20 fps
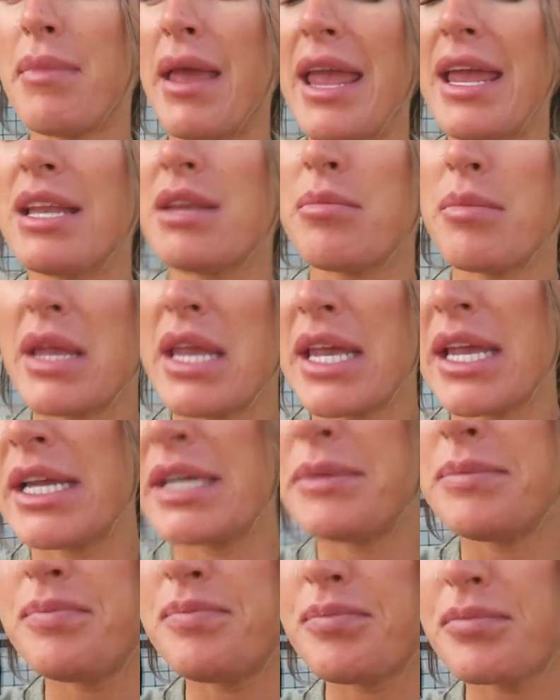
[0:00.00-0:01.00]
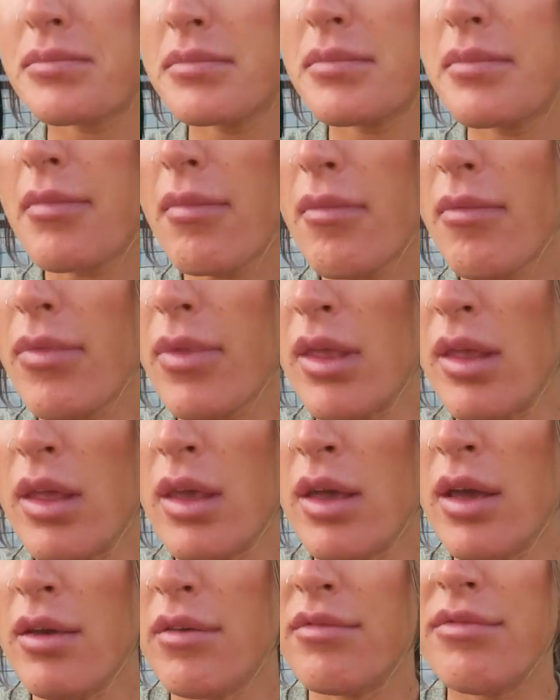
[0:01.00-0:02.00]
made me
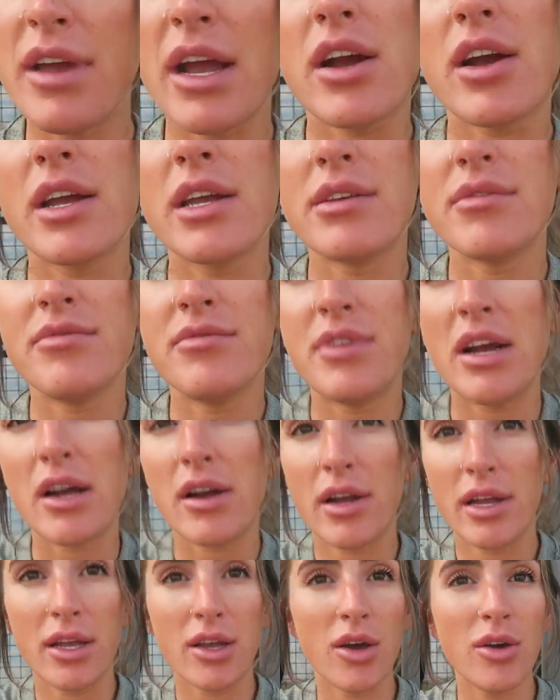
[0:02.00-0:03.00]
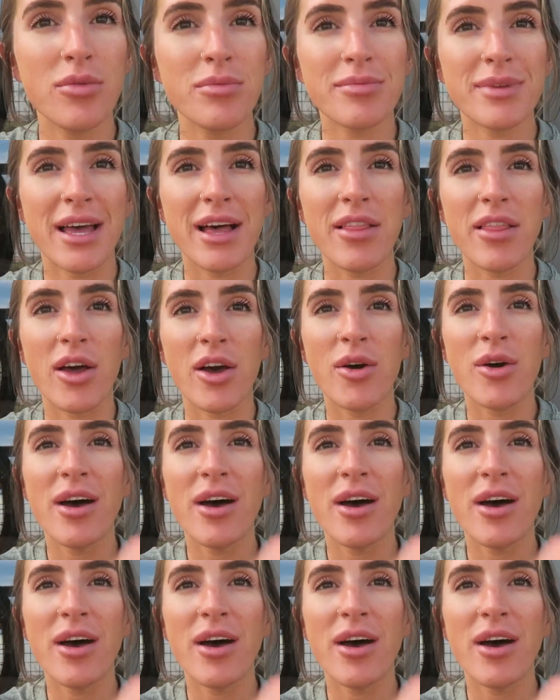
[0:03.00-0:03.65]
very, very, oh, hello.